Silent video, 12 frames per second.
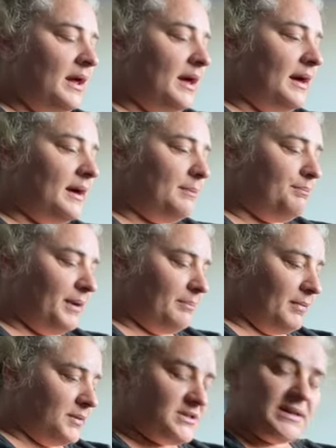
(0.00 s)
But
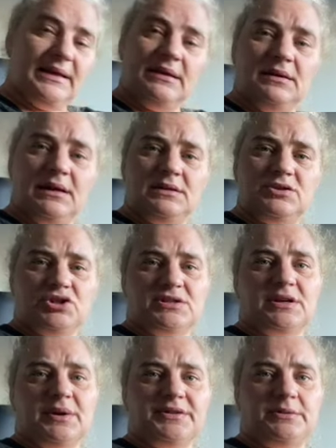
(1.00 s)
mostly it's just
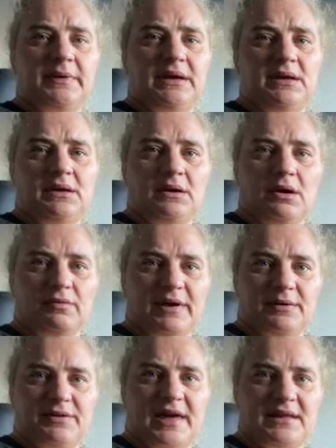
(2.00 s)
going to be
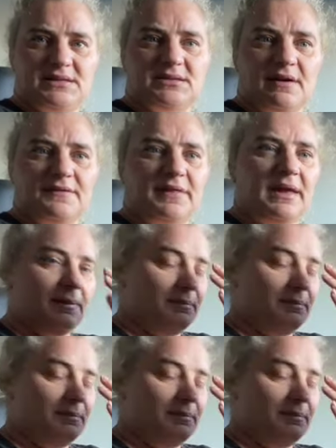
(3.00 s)
around that stuff there,